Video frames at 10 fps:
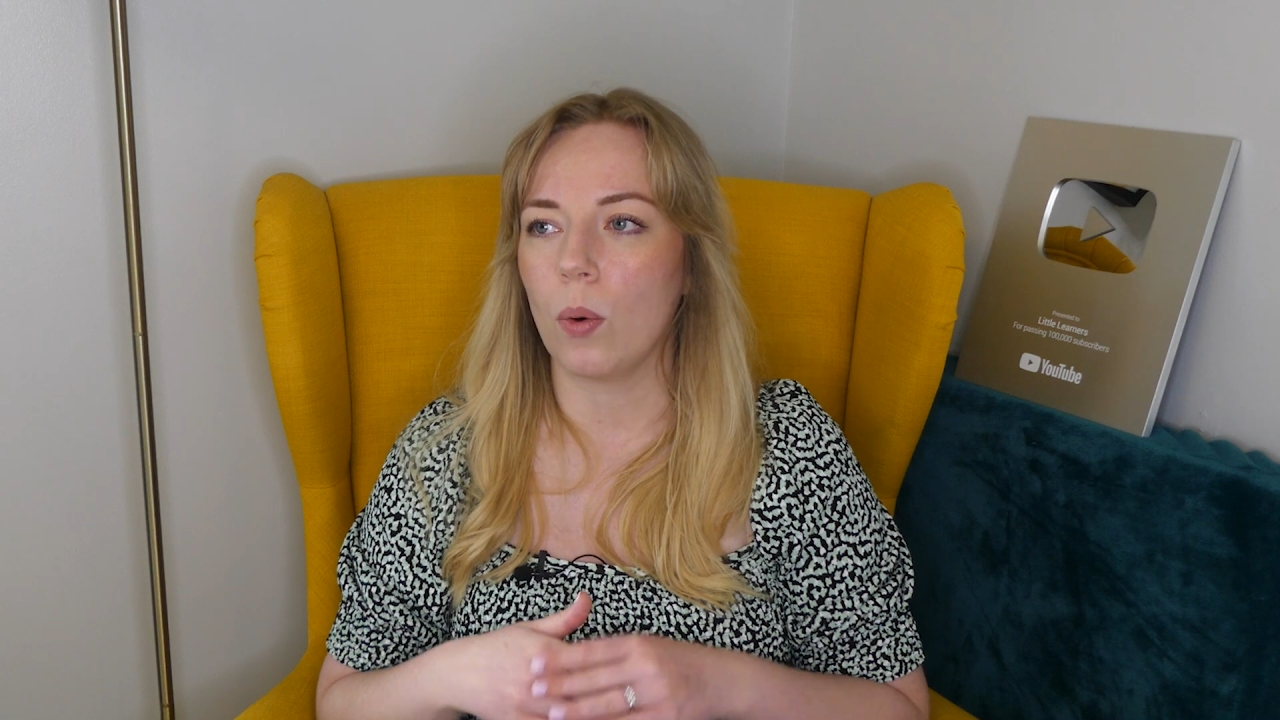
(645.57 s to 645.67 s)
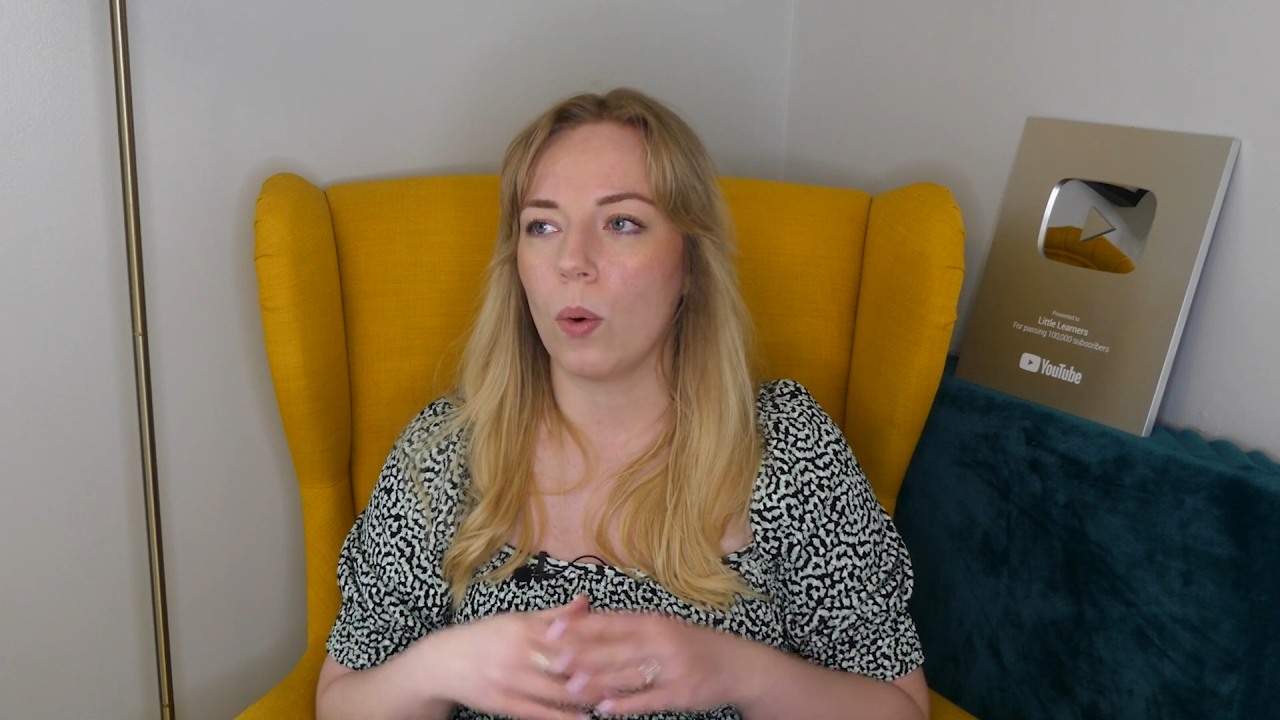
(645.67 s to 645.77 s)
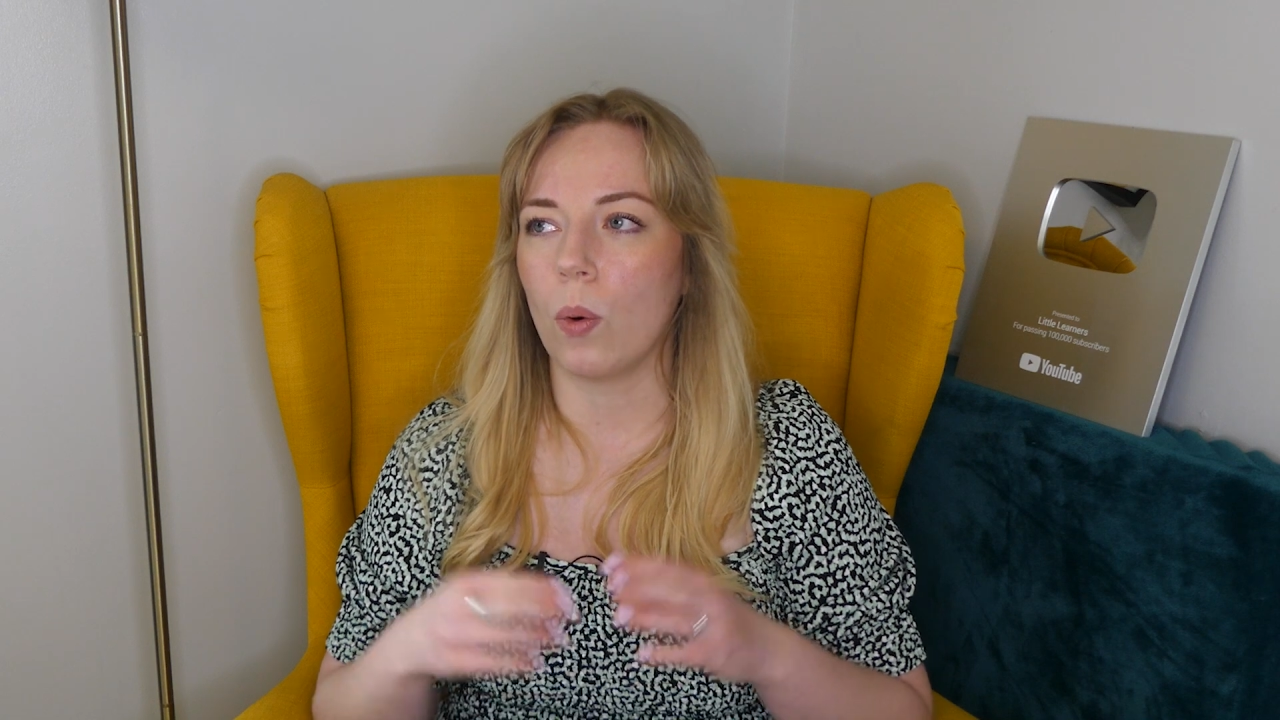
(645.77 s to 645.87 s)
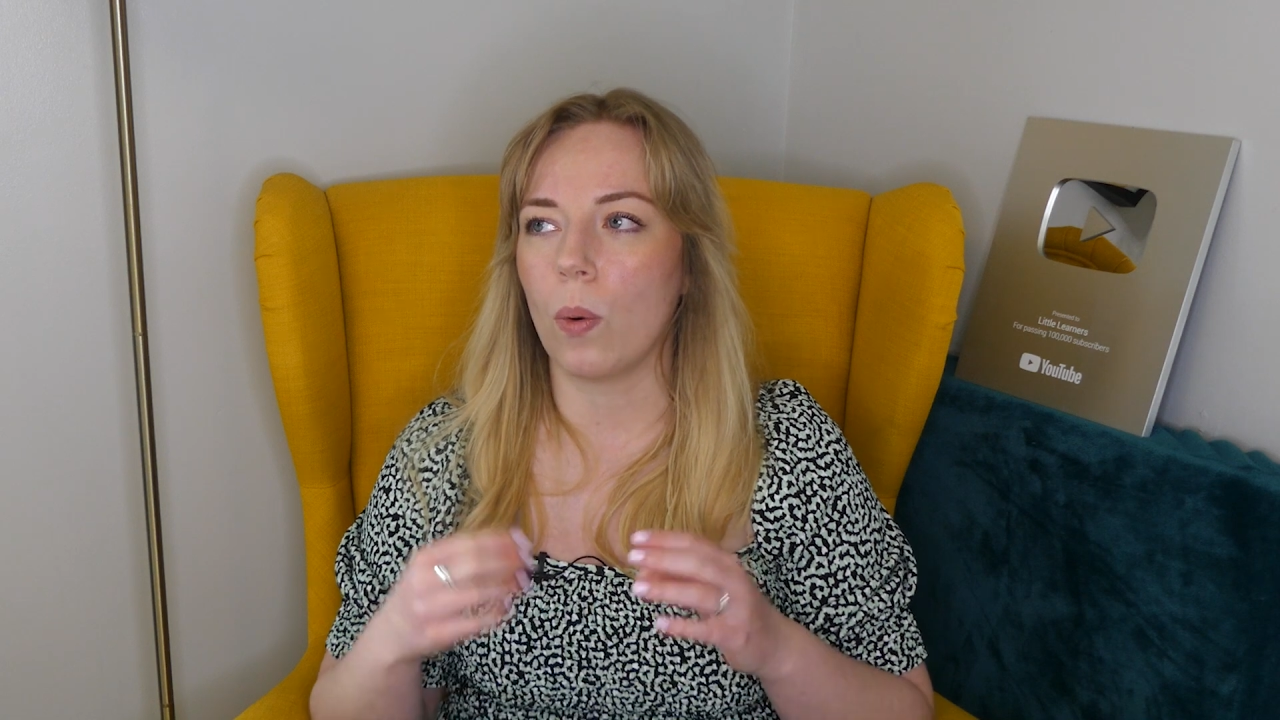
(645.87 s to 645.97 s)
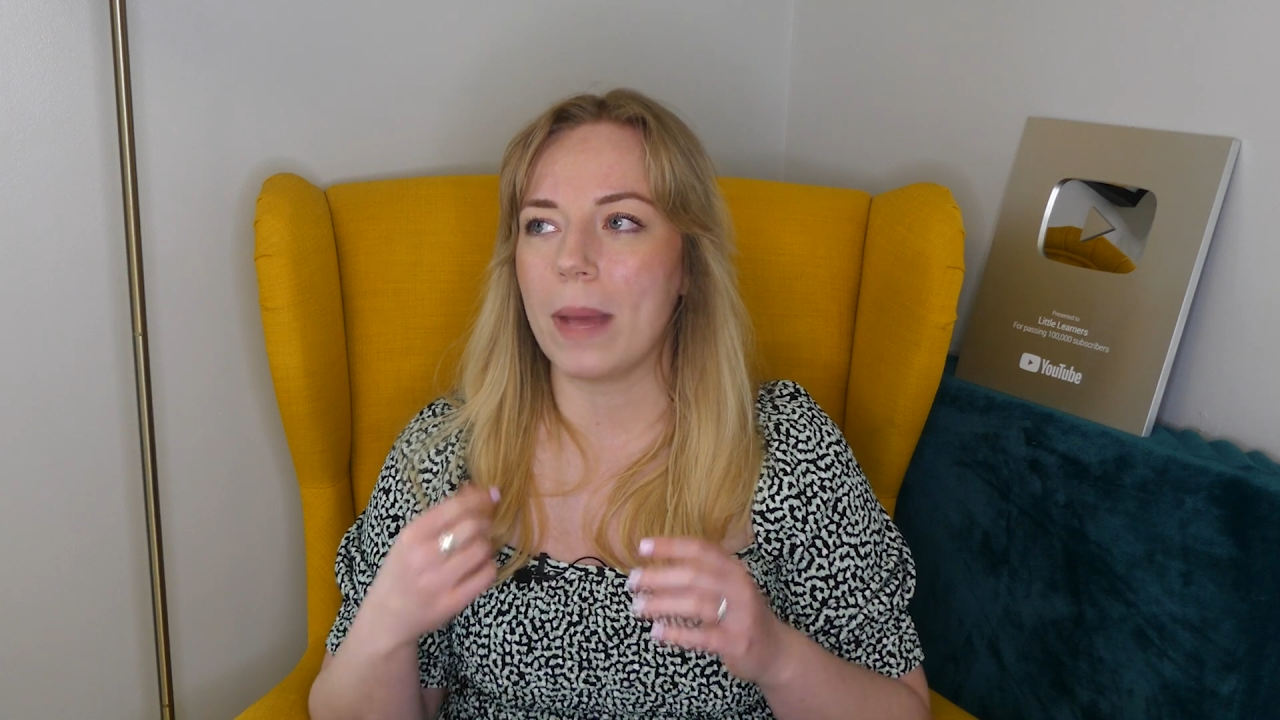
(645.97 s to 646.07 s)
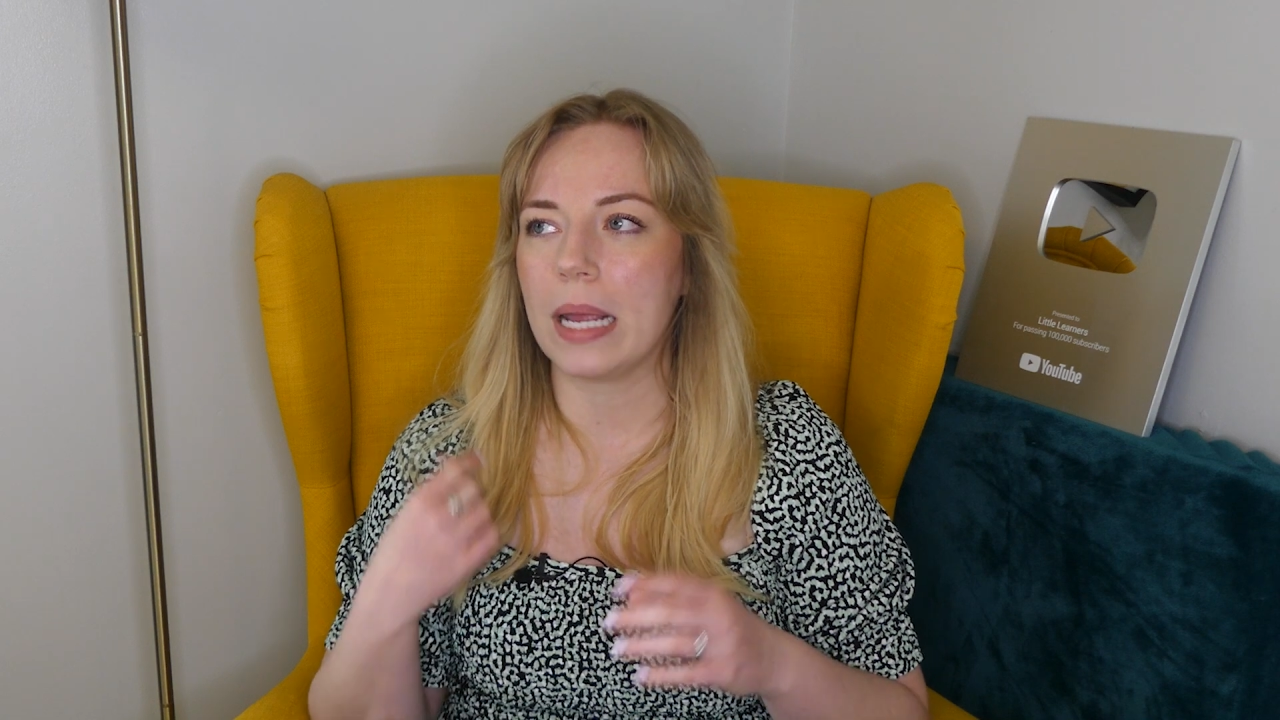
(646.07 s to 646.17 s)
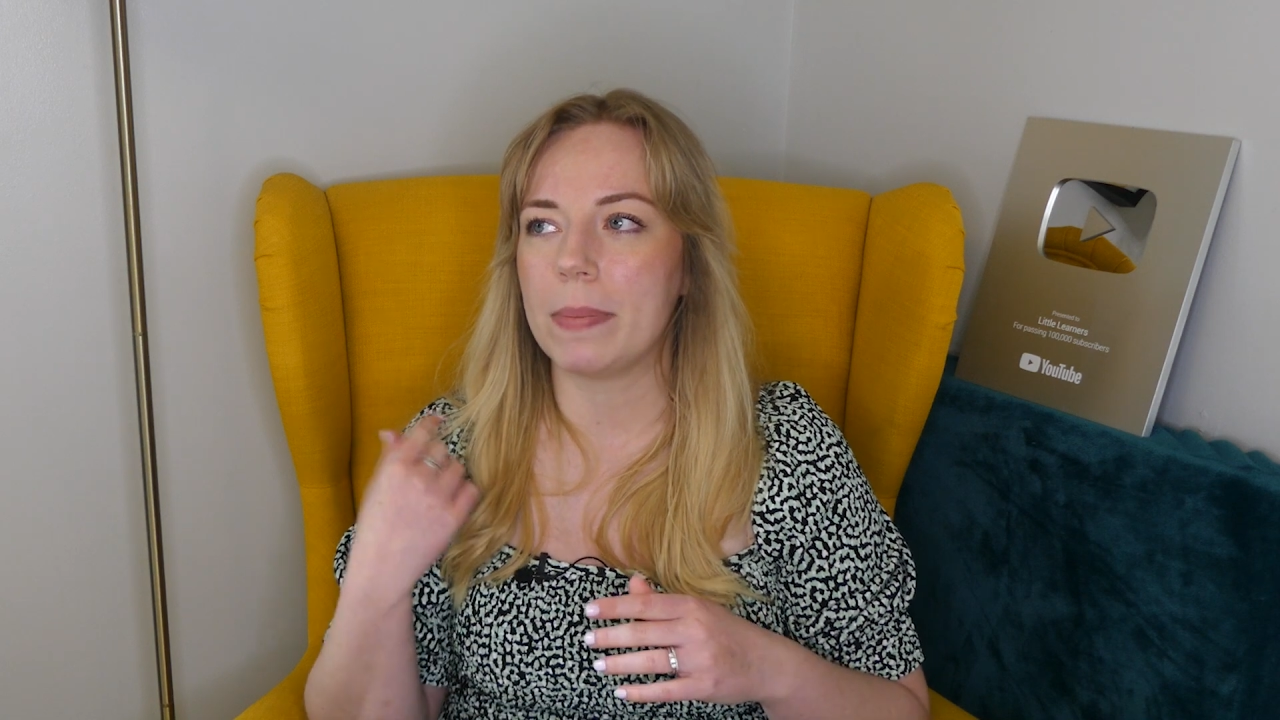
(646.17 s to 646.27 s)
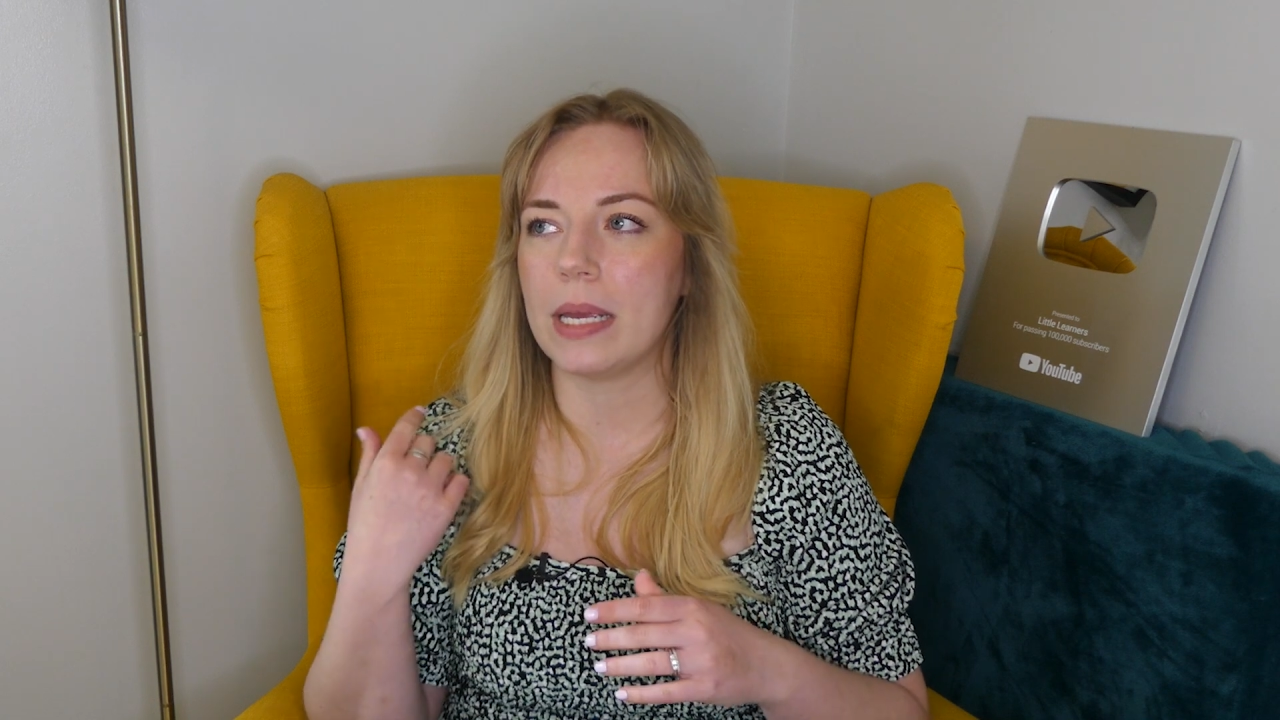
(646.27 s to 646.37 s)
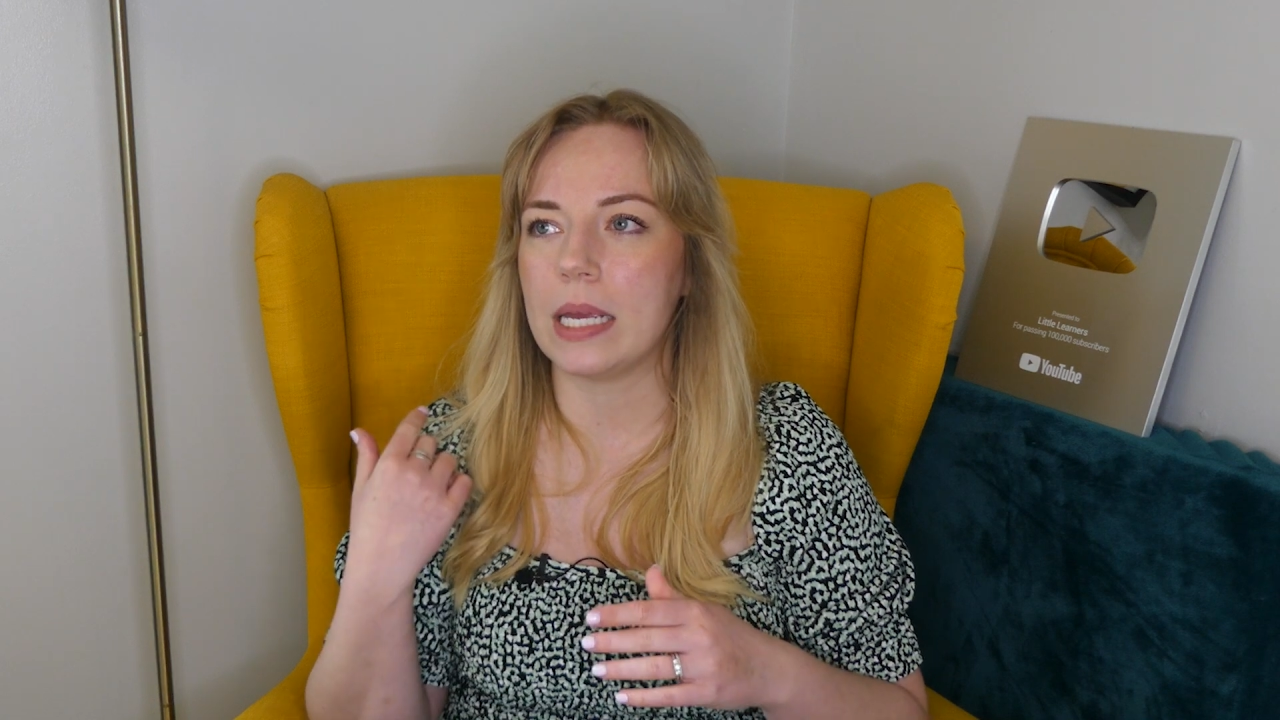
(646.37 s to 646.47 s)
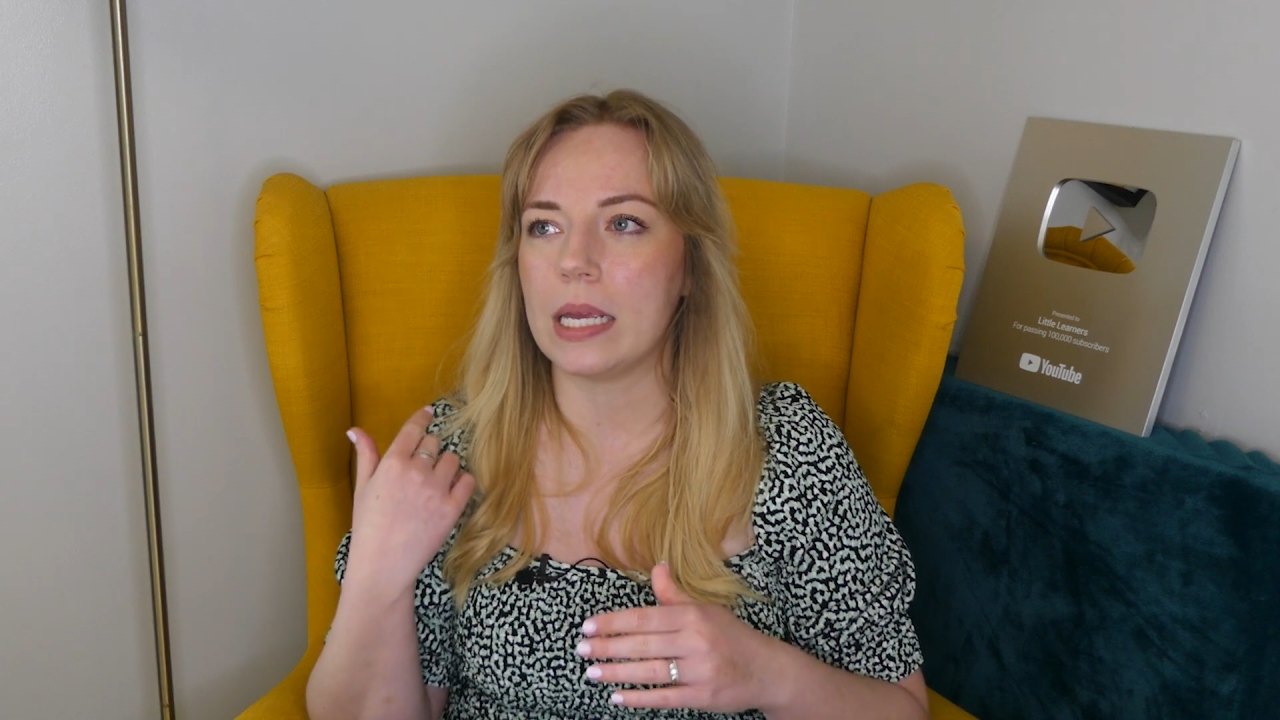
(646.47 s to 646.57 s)
or
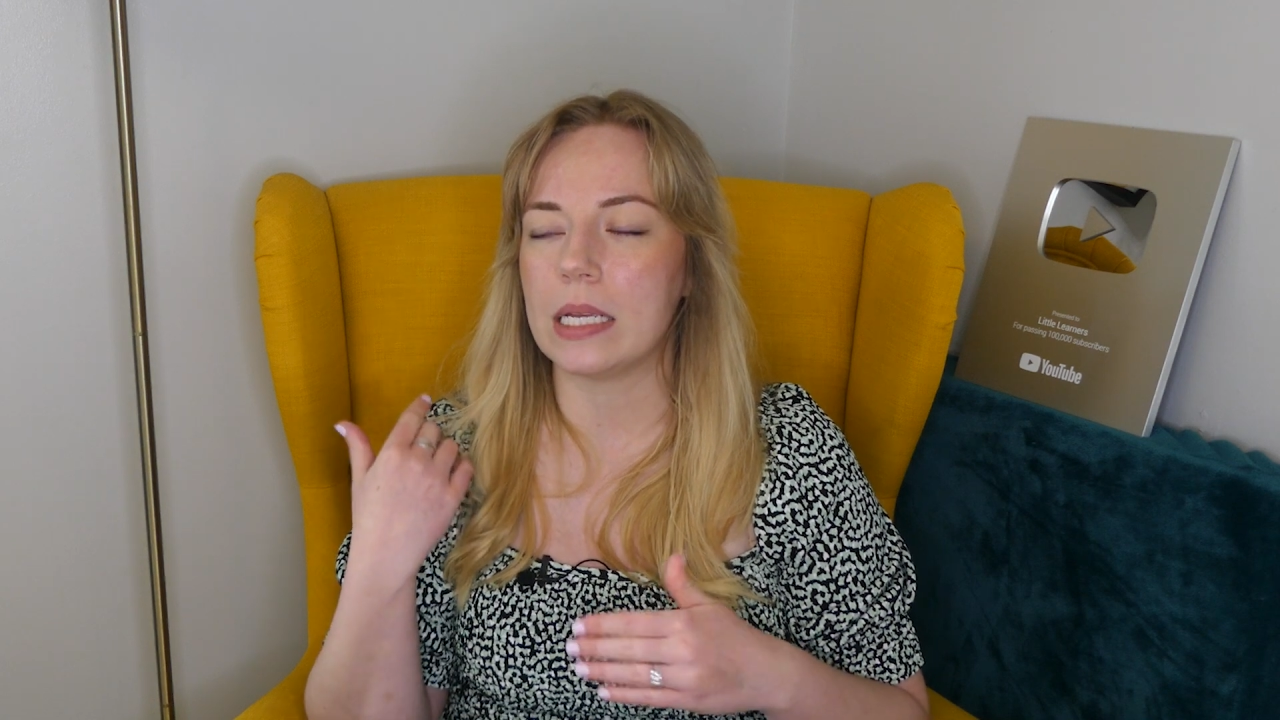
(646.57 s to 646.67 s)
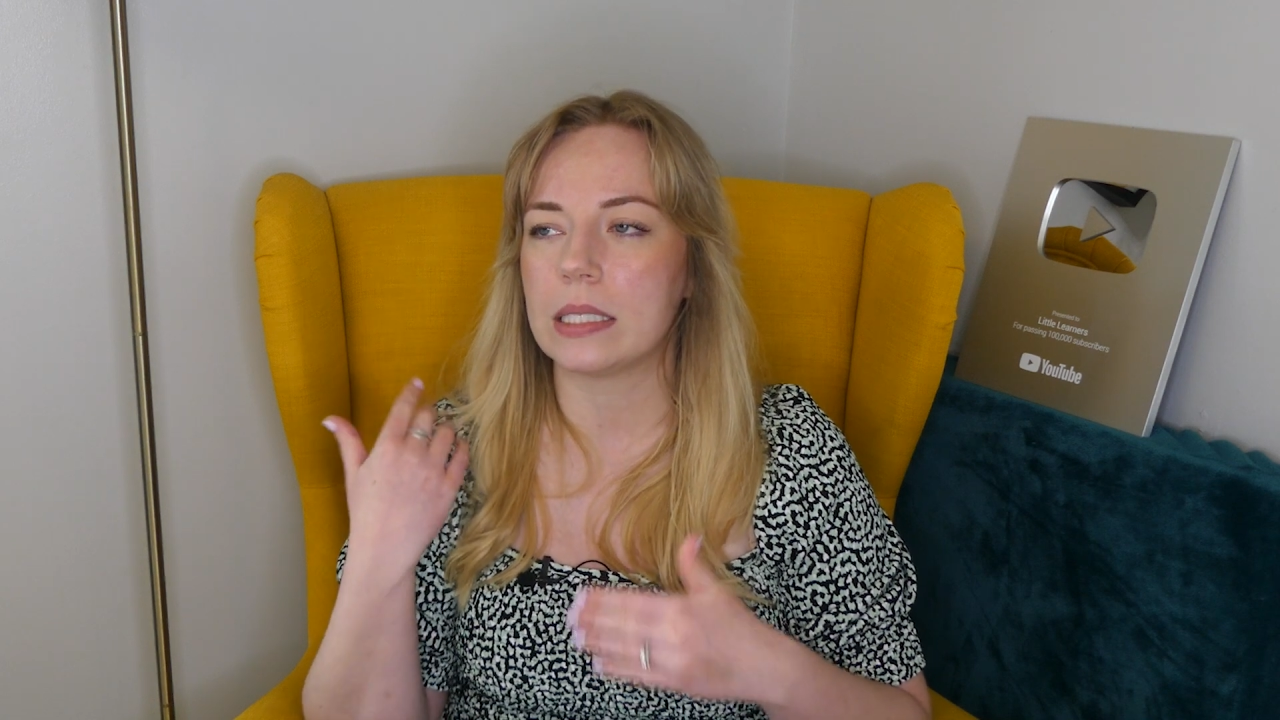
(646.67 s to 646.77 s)
maybe